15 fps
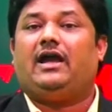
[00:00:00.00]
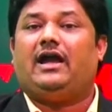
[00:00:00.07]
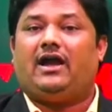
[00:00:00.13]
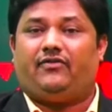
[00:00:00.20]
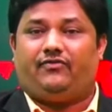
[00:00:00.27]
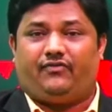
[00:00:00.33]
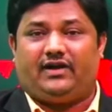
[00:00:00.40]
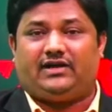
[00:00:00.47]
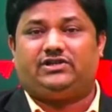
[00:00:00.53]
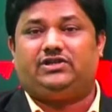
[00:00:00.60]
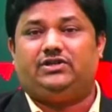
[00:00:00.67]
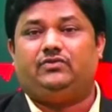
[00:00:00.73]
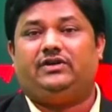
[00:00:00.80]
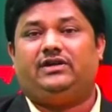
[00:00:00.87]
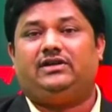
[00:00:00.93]

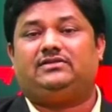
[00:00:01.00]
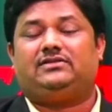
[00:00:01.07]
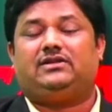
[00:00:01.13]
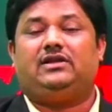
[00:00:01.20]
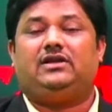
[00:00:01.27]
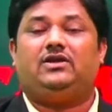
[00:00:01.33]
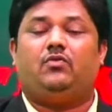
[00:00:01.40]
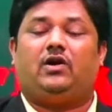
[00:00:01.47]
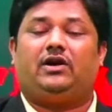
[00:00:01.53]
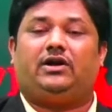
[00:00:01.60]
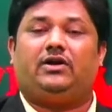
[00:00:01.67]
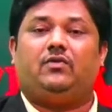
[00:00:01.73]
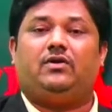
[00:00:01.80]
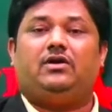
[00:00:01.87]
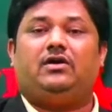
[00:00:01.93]
effectively,
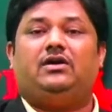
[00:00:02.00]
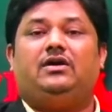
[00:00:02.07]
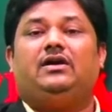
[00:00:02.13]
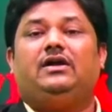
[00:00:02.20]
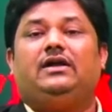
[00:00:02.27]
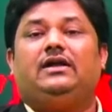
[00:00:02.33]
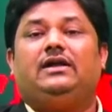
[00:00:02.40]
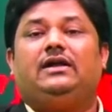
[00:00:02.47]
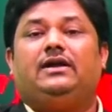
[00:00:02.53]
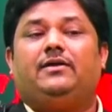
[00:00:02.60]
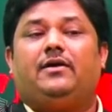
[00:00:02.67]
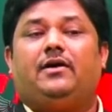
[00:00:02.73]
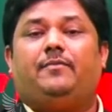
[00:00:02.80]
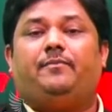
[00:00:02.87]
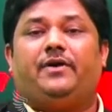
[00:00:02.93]
whatever
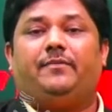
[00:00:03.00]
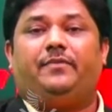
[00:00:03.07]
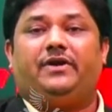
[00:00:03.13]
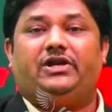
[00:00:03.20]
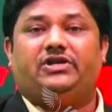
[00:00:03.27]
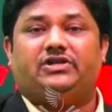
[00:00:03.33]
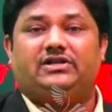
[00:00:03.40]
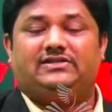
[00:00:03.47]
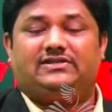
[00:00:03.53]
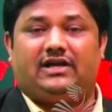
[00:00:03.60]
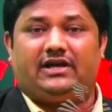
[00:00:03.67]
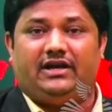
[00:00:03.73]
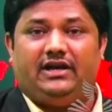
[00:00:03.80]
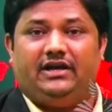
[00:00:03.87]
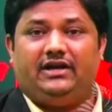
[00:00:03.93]
preparations are
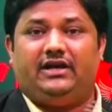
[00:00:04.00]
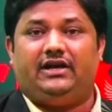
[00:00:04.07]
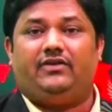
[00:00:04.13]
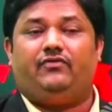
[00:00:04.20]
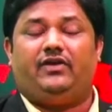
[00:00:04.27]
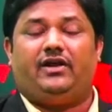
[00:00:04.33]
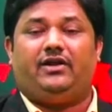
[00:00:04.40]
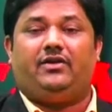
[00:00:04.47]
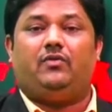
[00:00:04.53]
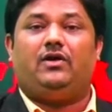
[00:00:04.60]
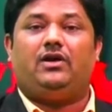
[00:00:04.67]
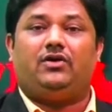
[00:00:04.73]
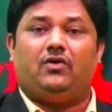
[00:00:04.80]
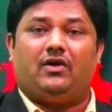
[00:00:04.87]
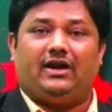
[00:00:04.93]
needed, wherever
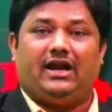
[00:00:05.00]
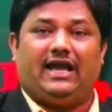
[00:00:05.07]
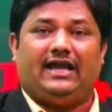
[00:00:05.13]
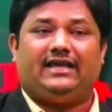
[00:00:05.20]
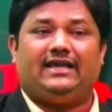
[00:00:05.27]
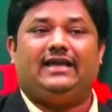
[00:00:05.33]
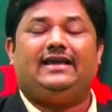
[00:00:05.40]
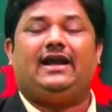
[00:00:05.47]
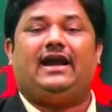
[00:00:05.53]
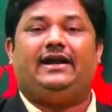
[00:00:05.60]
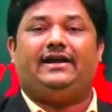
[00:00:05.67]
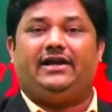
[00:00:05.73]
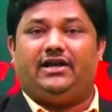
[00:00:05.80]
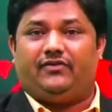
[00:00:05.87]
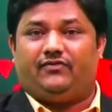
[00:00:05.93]
you are lagging,
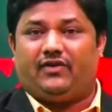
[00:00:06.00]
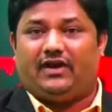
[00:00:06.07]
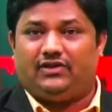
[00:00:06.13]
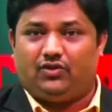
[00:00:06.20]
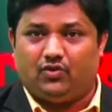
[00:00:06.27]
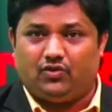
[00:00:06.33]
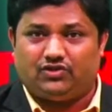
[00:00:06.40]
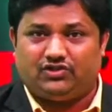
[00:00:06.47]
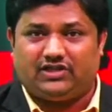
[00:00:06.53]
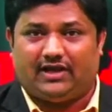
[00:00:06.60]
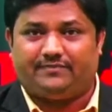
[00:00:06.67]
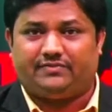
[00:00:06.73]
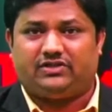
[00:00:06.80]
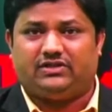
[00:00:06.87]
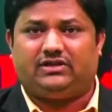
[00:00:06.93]
identify those
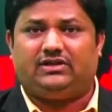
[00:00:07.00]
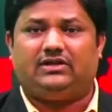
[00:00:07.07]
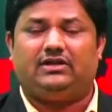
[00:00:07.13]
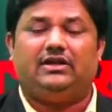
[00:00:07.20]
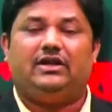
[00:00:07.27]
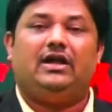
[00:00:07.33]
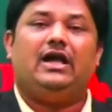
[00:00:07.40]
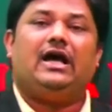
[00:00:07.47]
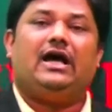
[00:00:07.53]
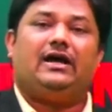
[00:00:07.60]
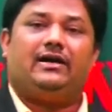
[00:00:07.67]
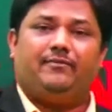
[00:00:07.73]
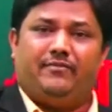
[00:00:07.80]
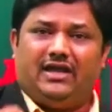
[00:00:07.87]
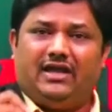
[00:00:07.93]
chapter, or
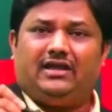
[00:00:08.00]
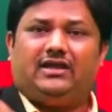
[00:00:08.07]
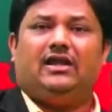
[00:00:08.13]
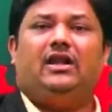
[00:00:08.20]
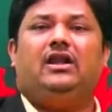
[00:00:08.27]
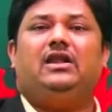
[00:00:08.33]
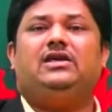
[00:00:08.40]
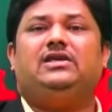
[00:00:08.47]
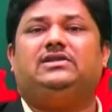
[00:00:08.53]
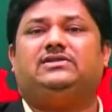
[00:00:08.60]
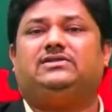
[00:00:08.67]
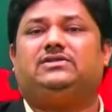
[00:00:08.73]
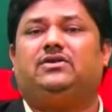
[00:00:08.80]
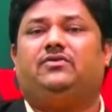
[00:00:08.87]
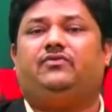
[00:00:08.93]
make a
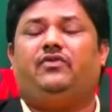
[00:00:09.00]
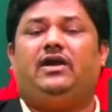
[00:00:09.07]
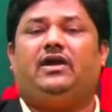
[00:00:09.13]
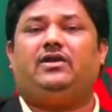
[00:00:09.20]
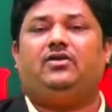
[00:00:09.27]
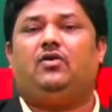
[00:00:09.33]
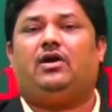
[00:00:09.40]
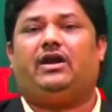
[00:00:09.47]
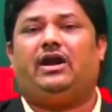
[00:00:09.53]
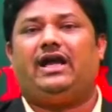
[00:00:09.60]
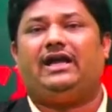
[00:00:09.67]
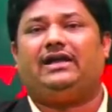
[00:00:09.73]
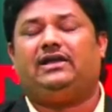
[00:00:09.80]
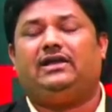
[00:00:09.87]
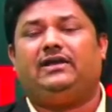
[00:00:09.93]
list where you are
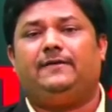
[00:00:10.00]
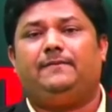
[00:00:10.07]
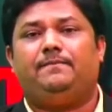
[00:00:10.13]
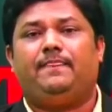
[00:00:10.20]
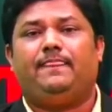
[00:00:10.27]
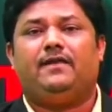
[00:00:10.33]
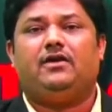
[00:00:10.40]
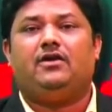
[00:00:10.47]
lagging,